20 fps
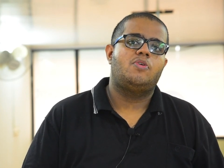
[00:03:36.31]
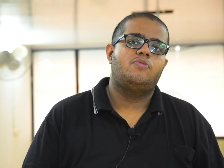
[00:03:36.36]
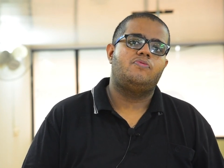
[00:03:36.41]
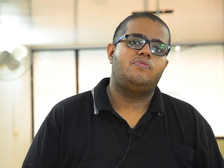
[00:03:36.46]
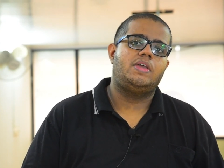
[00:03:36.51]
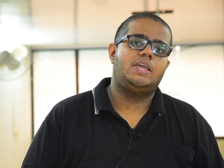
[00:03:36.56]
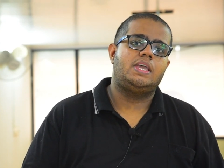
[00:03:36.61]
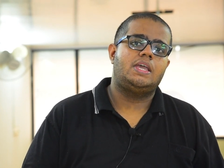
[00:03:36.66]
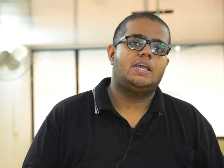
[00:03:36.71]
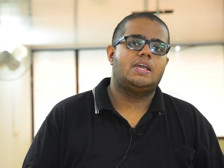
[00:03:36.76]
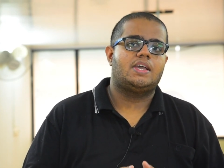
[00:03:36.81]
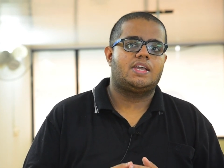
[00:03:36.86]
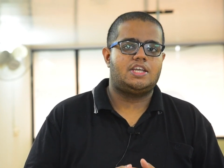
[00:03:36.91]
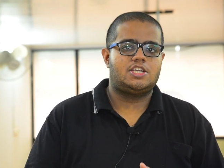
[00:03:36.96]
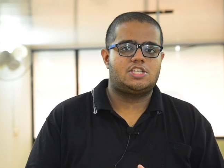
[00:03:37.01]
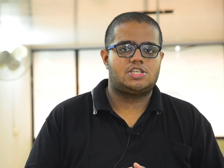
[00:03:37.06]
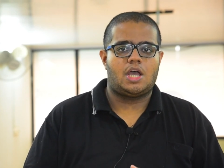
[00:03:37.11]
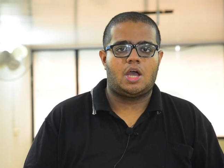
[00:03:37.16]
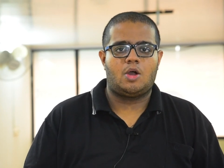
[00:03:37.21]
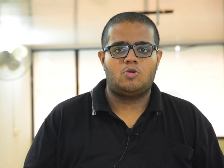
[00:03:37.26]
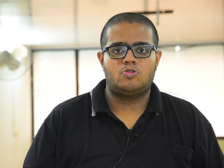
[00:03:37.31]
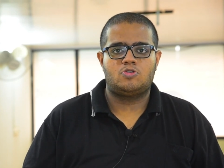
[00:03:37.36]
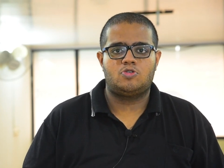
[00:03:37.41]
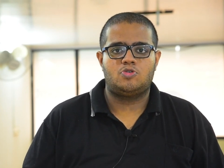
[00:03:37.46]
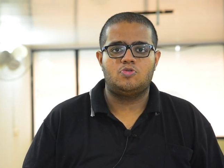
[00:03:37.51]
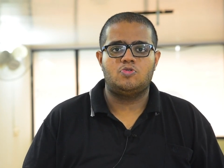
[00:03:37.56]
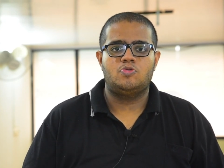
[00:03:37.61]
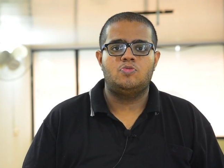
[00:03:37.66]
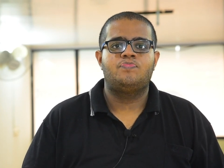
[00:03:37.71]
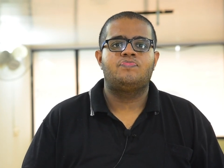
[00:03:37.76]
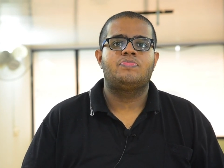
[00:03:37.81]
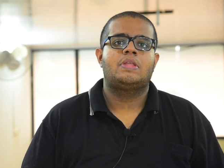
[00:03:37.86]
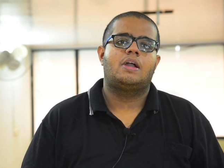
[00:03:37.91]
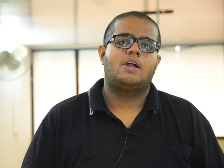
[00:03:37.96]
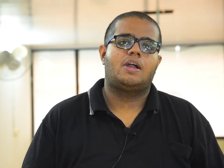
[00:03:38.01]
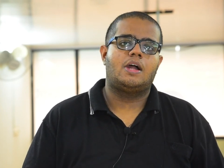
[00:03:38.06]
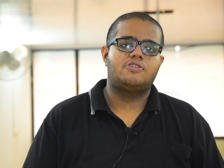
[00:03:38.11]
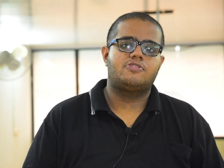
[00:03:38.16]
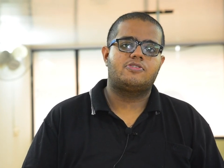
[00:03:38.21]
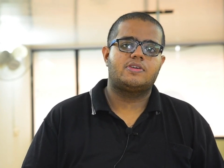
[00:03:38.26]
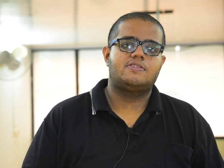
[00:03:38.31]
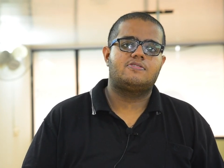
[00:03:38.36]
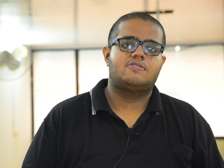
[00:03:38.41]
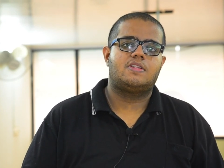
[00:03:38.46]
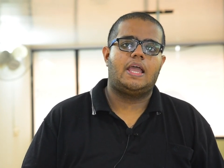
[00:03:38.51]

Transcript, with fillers: we reached out to countries